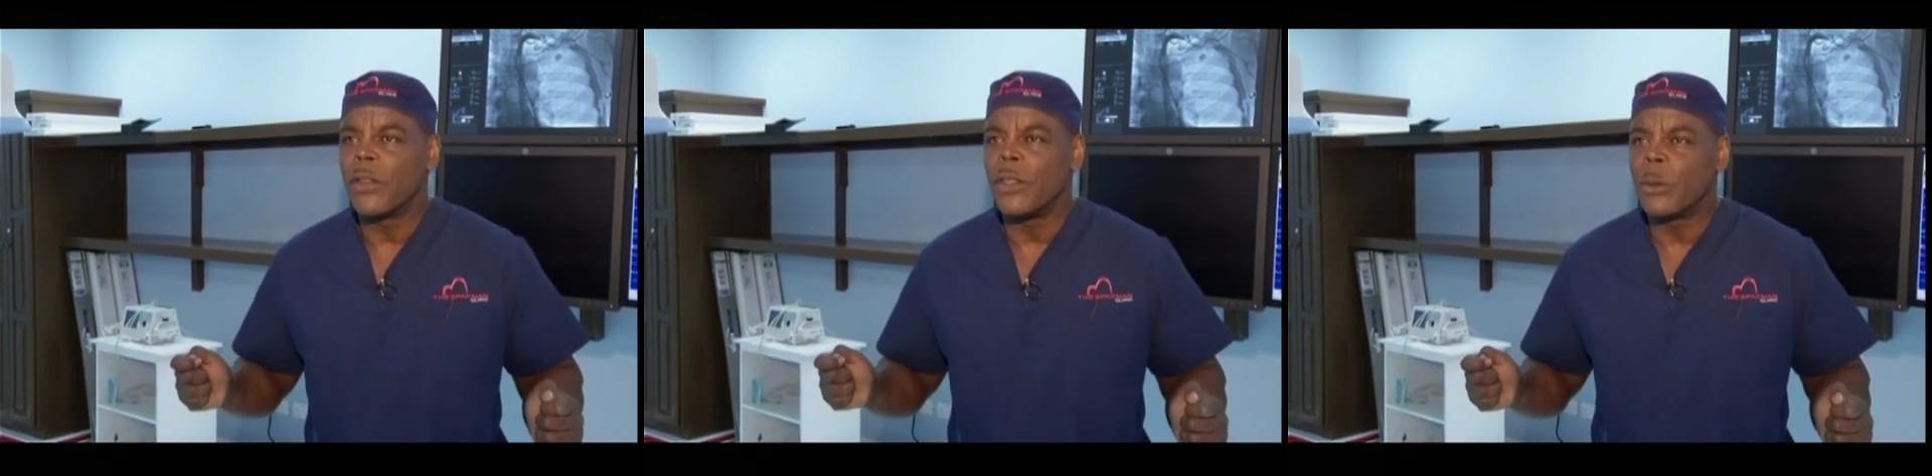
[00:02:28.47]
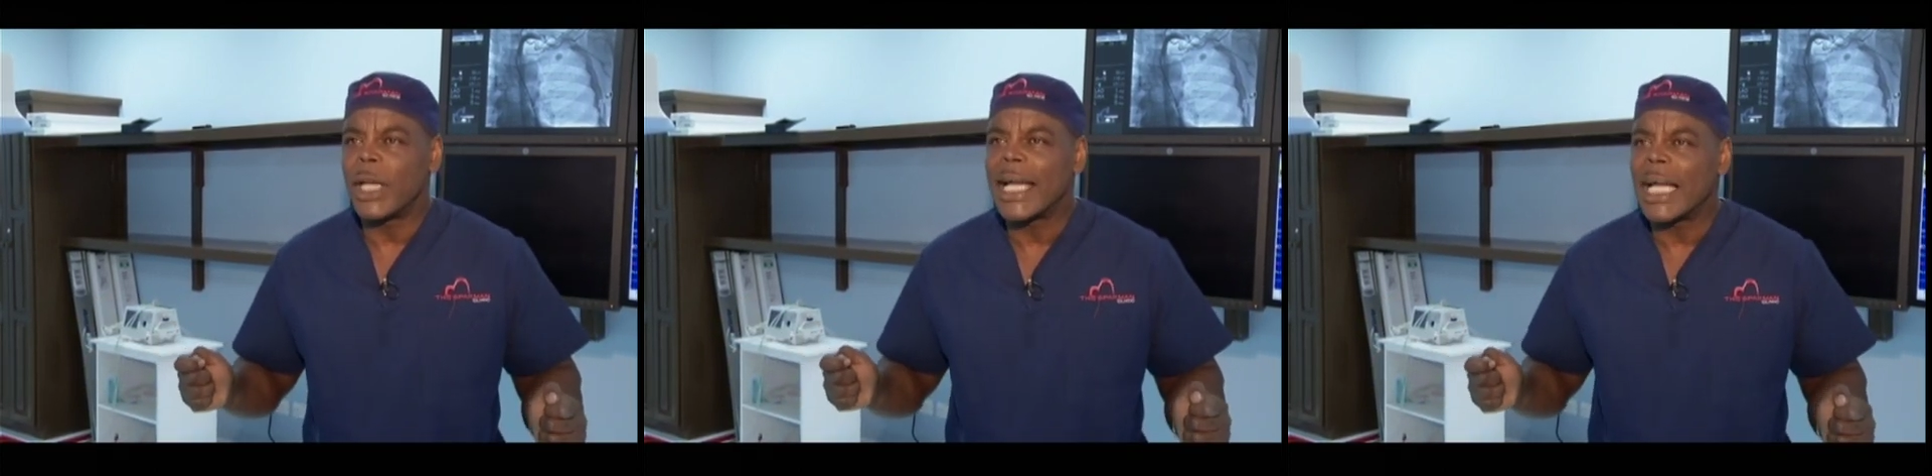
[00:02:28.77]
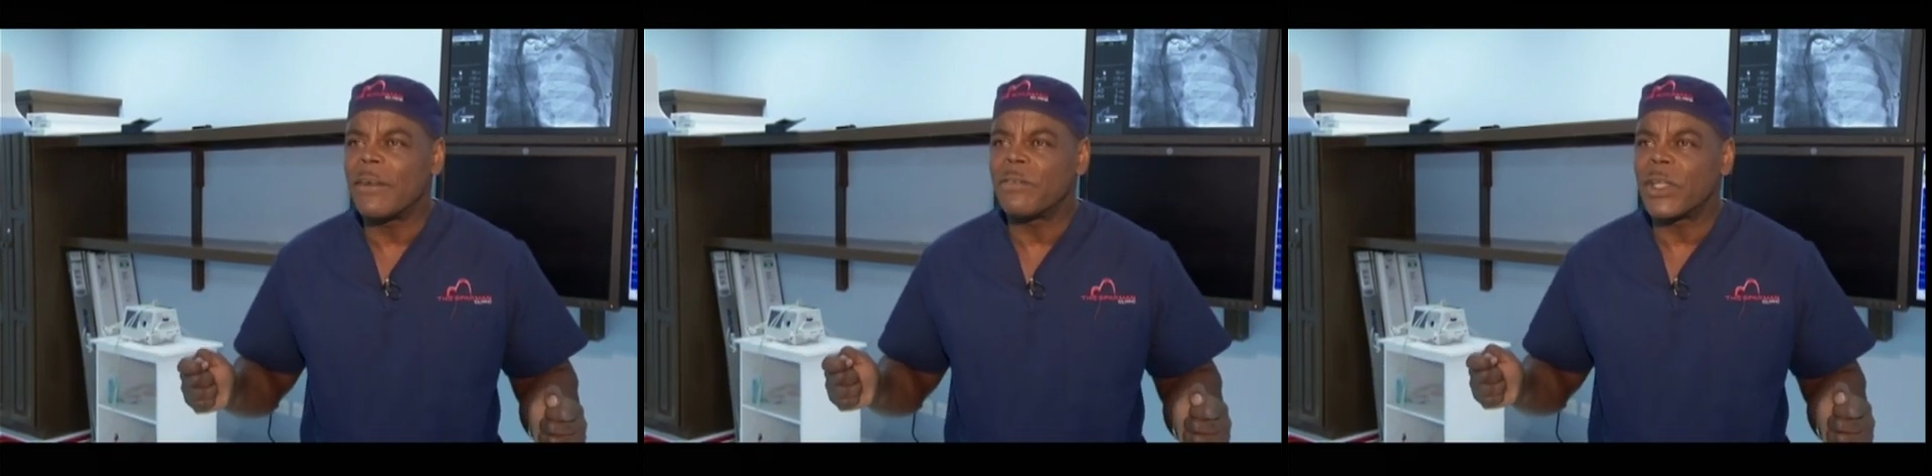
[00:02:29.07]
they would
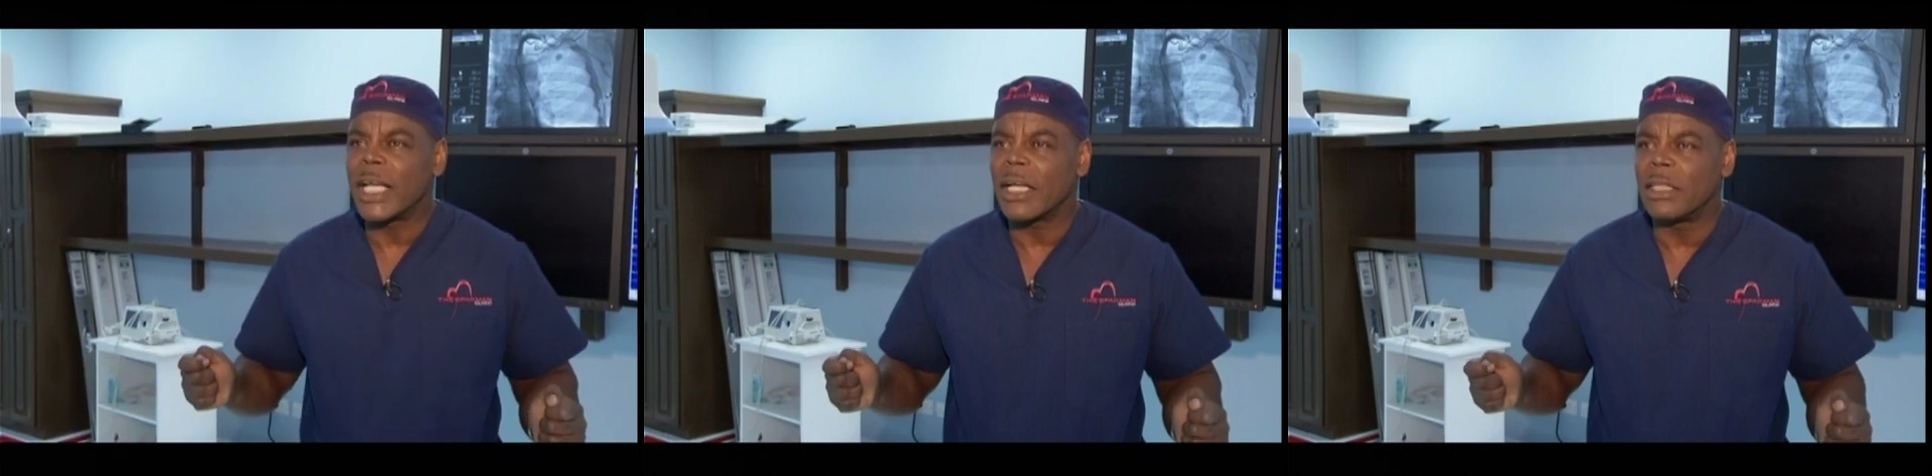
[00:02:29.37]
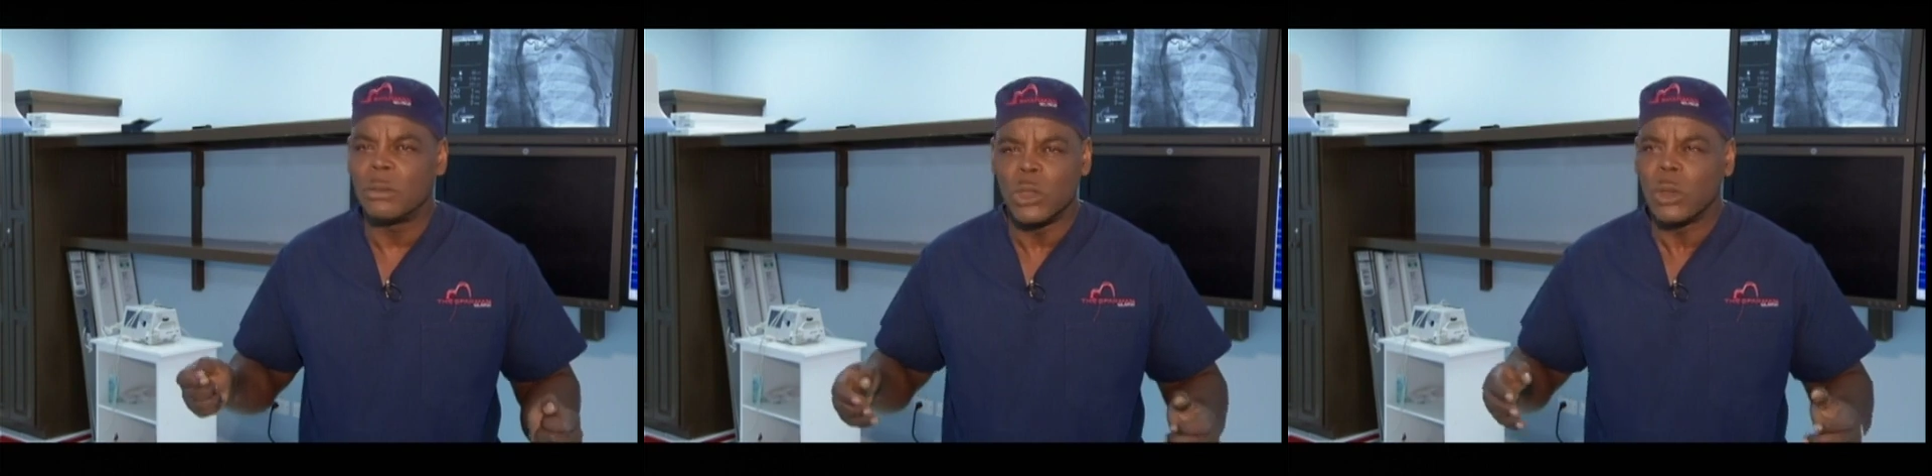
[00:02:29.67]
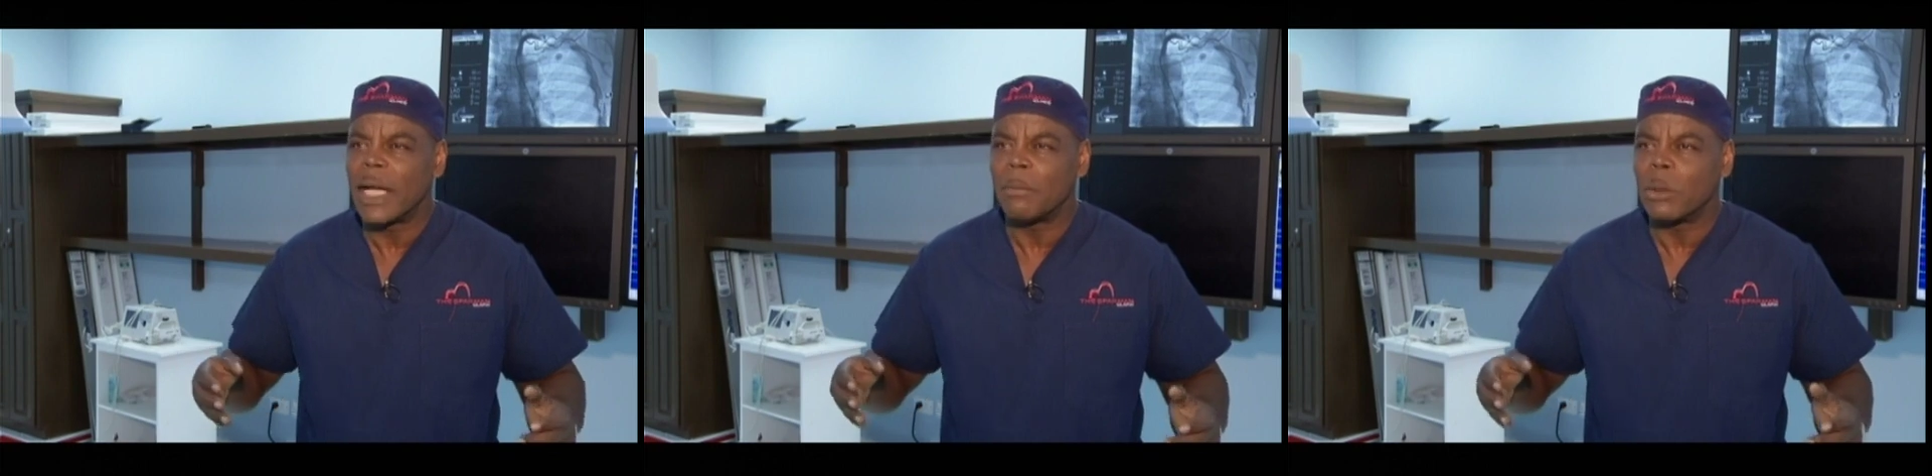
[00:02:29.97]
have to, ha it, you ha